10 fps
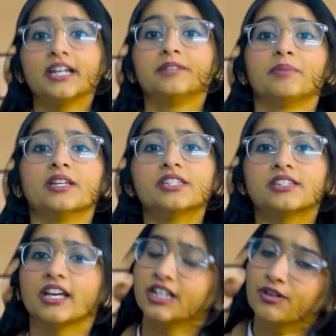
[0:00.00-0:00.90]
admits
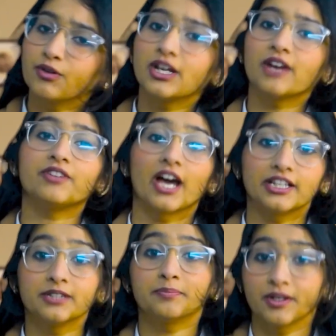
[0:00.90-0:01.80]
that he would have
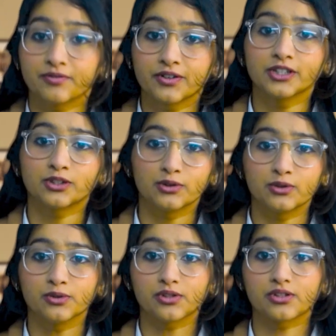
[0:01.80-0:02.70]
rather preferred to
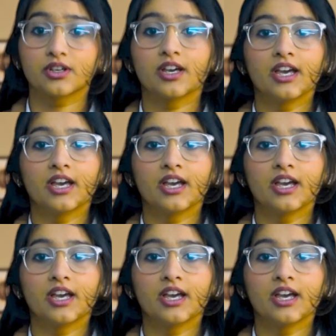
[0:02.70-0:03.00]
lose.